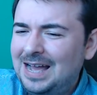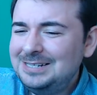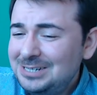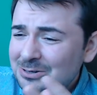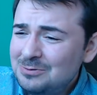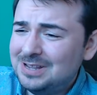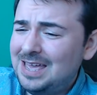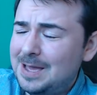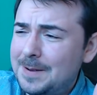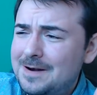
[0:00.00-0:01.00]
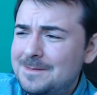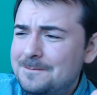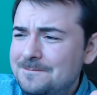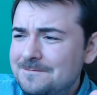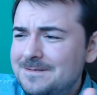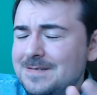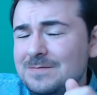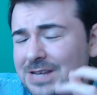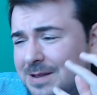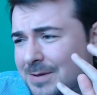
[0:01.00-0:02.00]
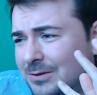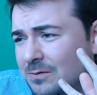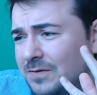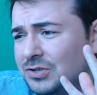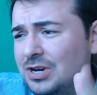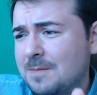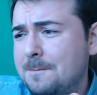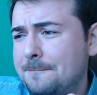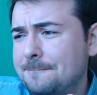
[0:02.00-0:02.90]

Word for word: I just don't get it. He was in the middle of a gym.